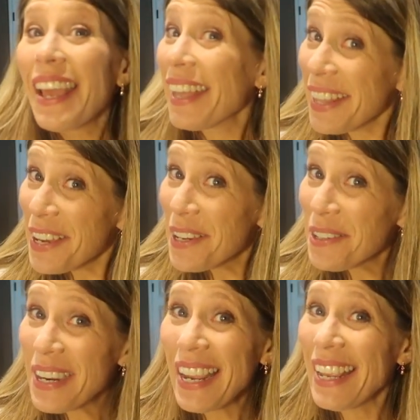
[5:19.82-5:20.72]

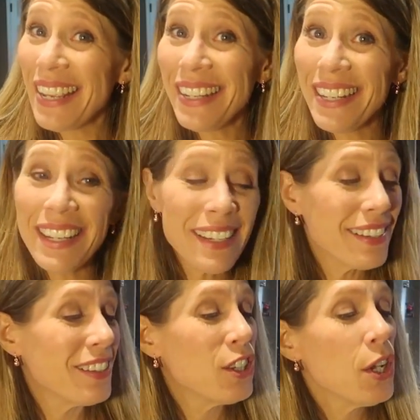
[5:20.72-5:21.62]
Hello, it
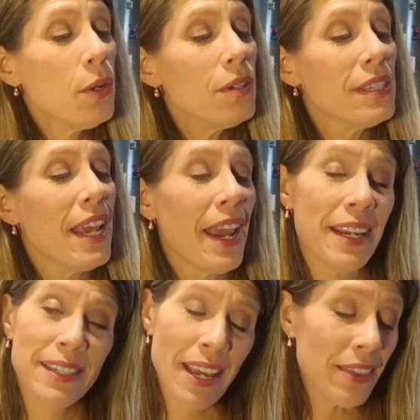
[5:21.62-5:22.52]
is
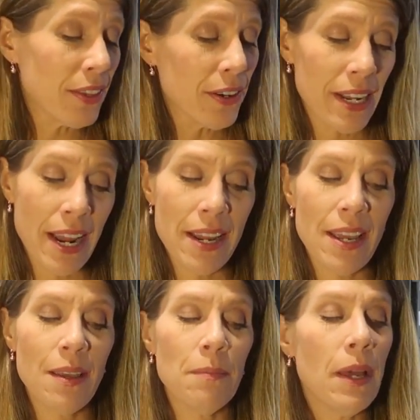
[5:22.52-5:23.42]
Tuesday, 10.30
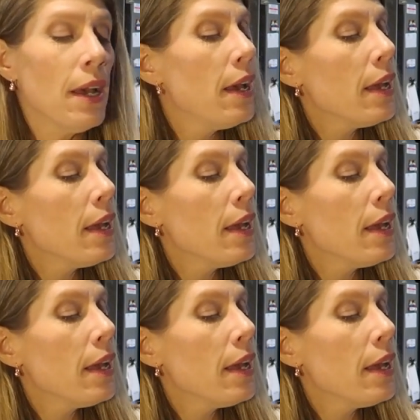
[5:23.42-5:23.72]
a.m.,